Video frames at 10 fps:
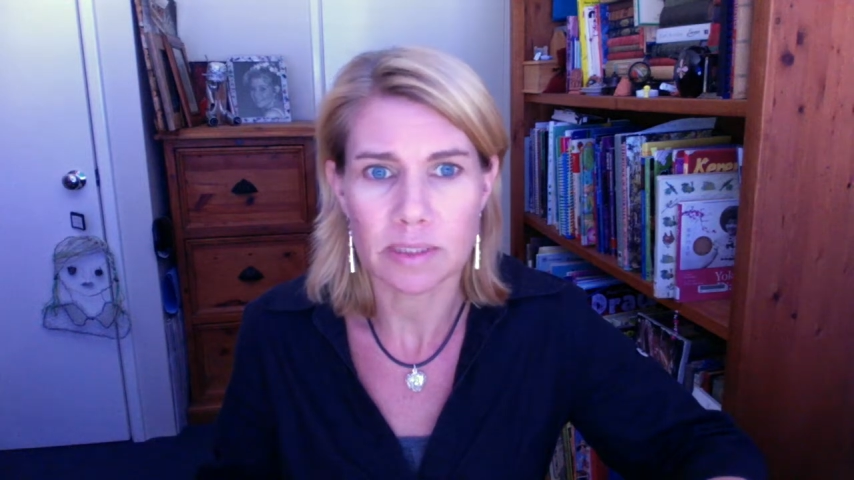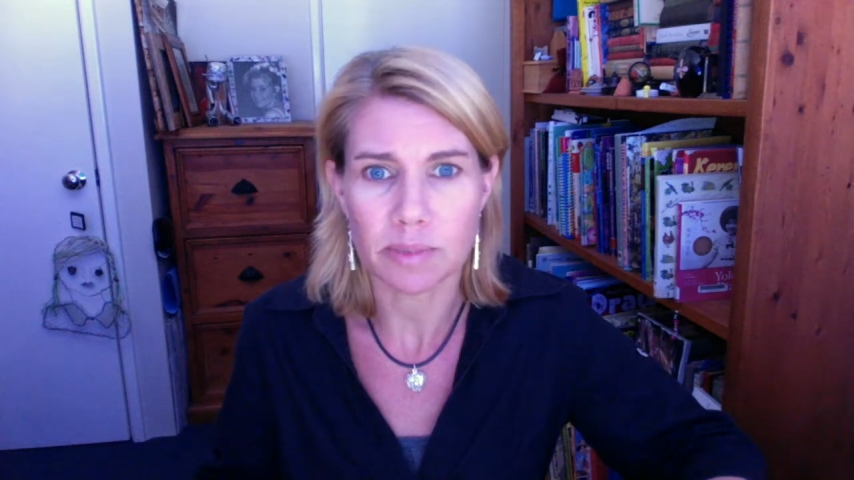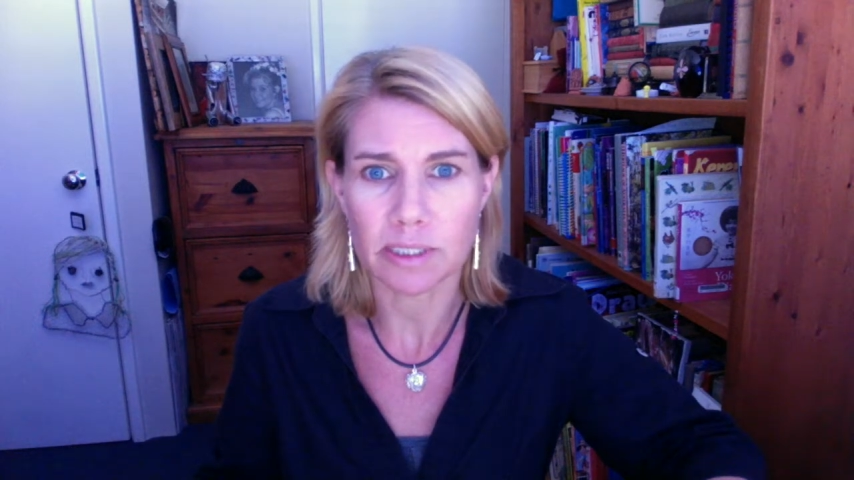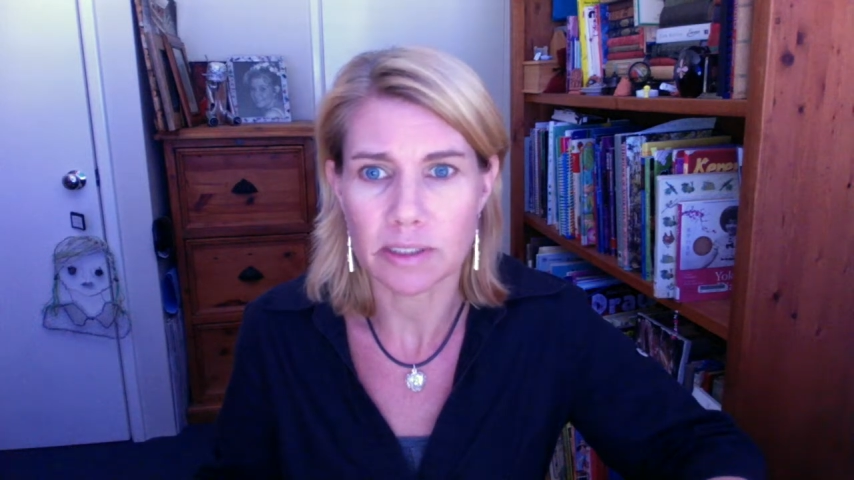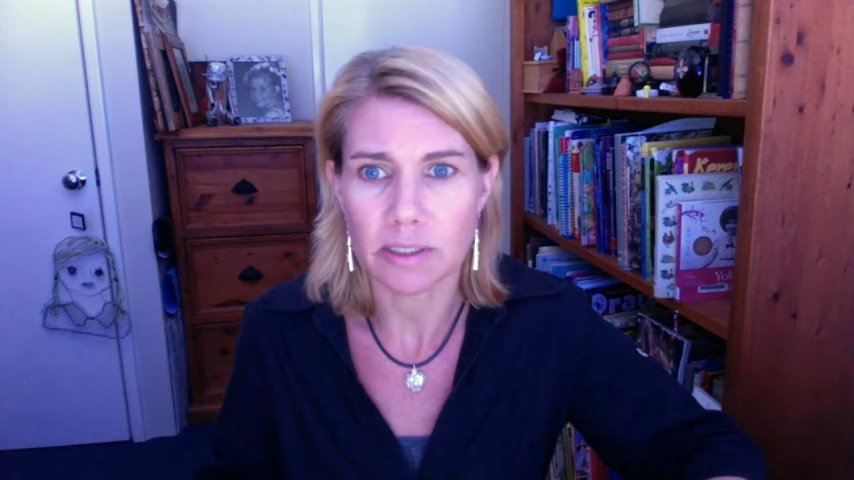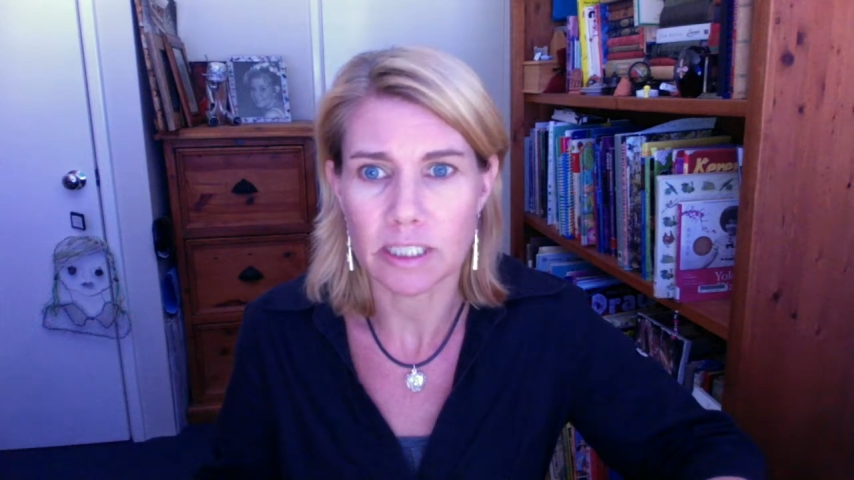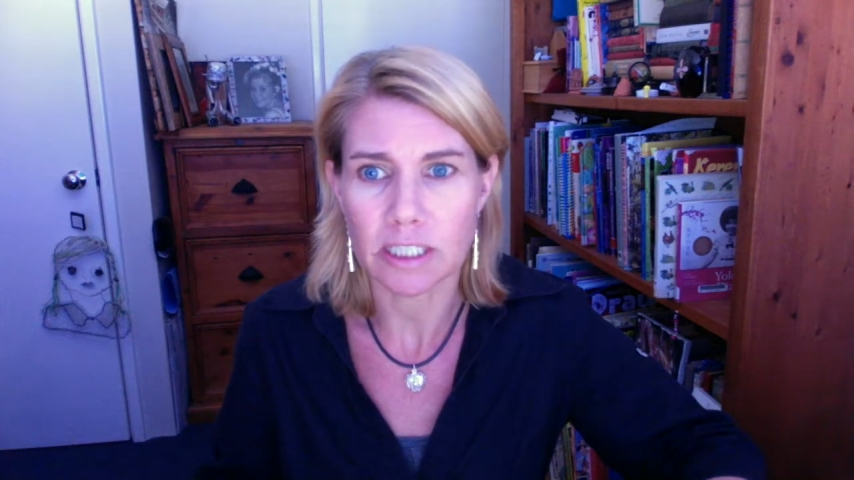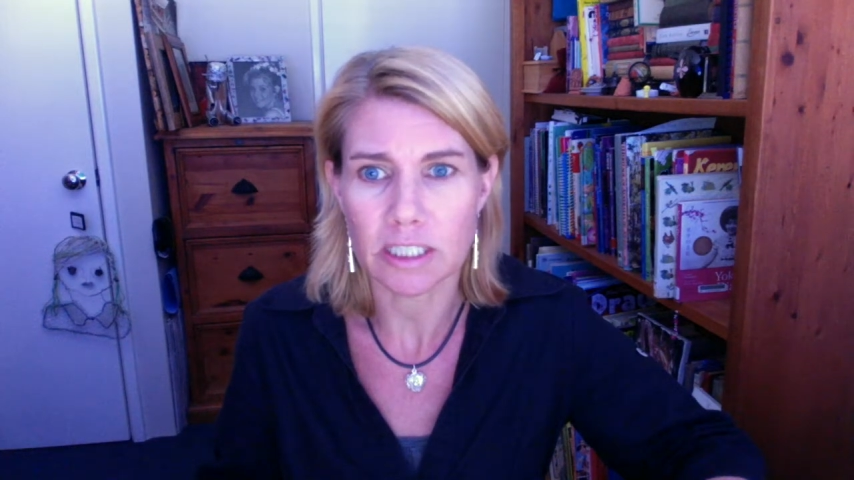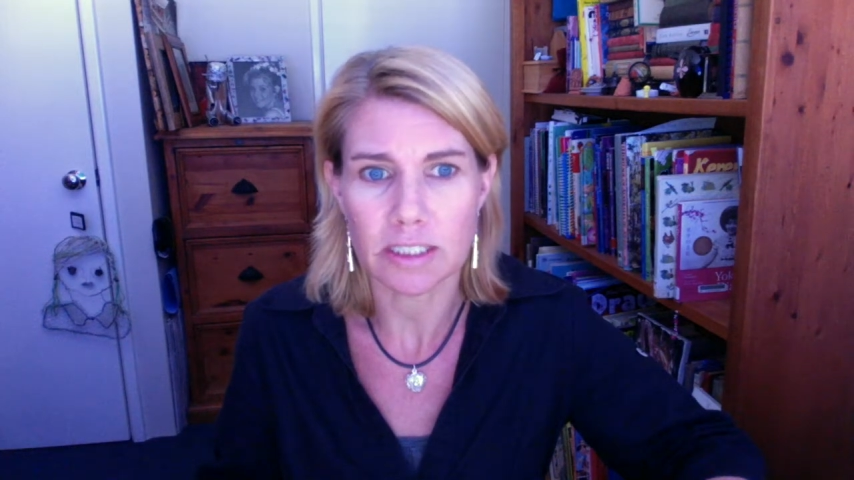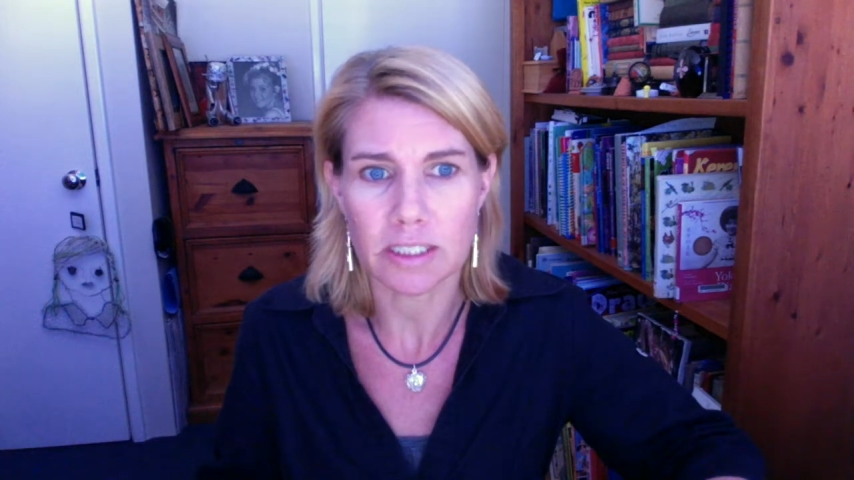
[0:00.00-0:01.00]
Prescott as
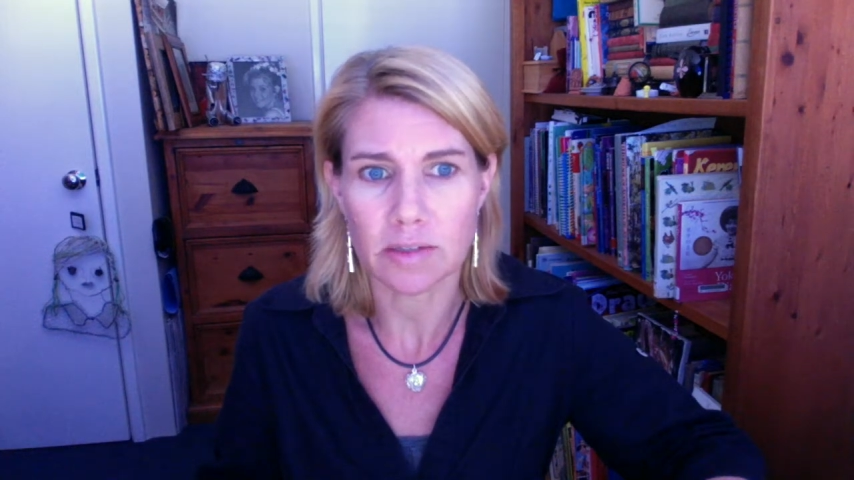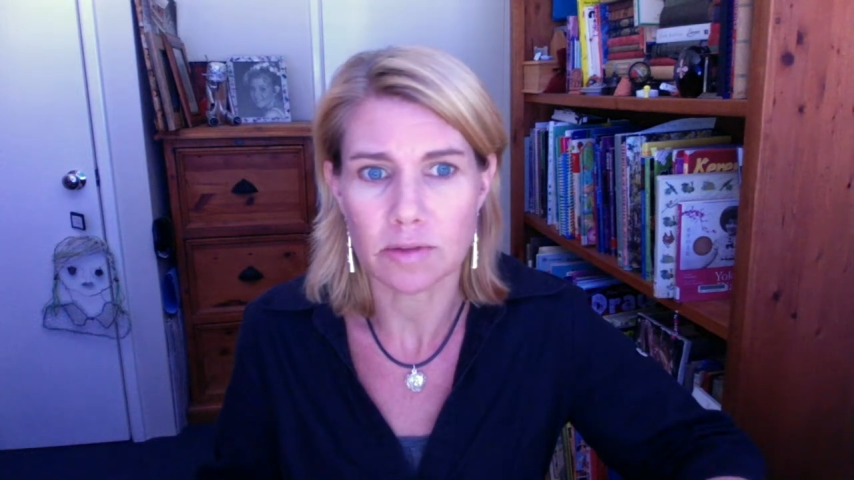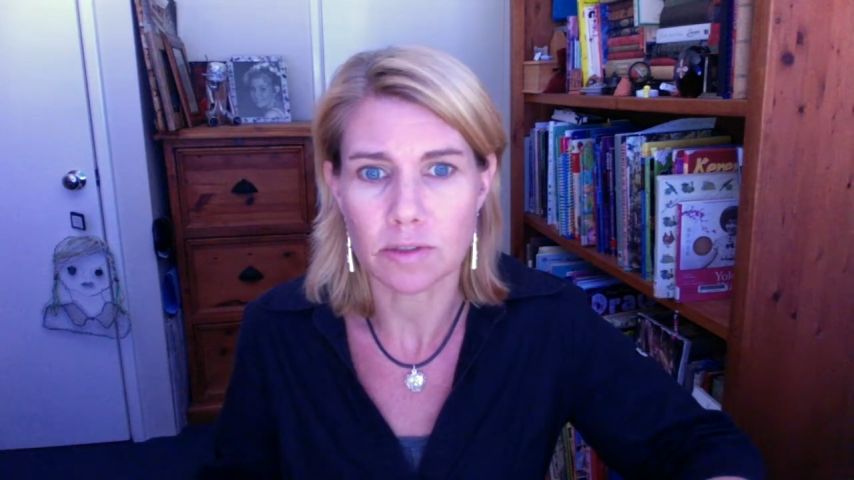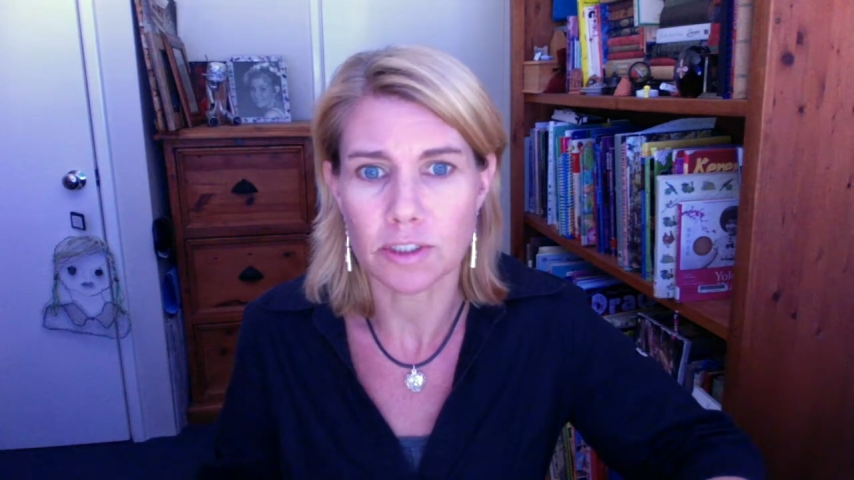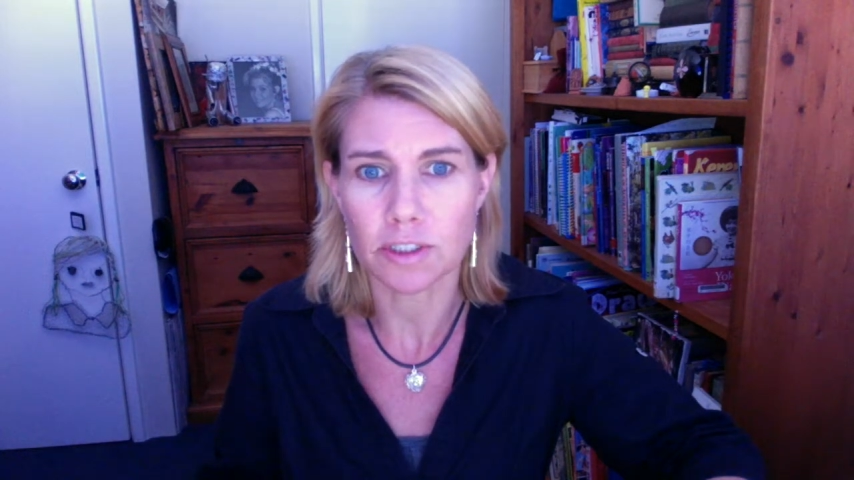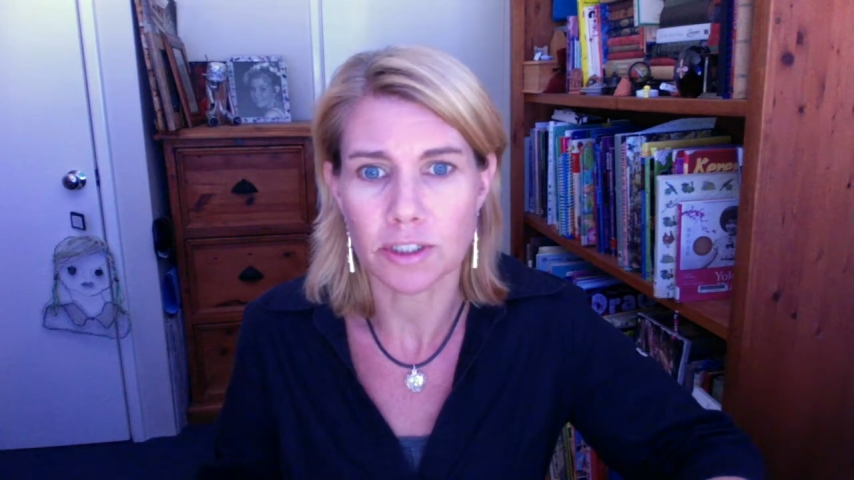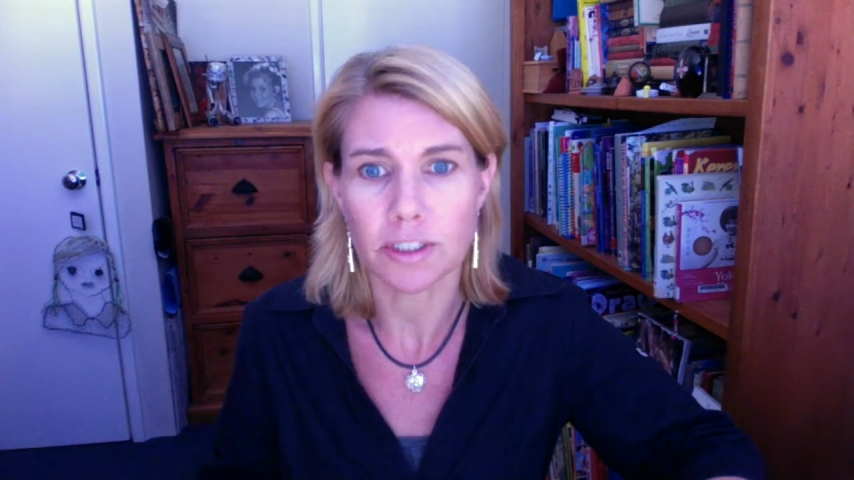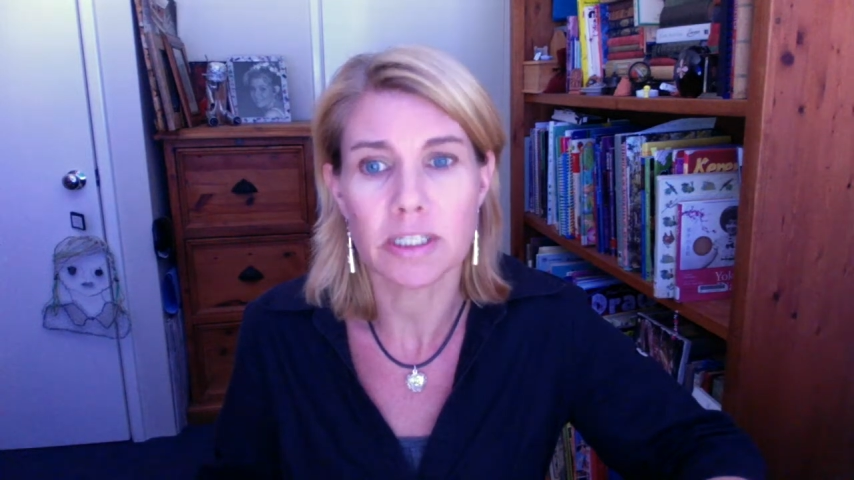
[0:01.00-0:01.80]
she signalled to Joan to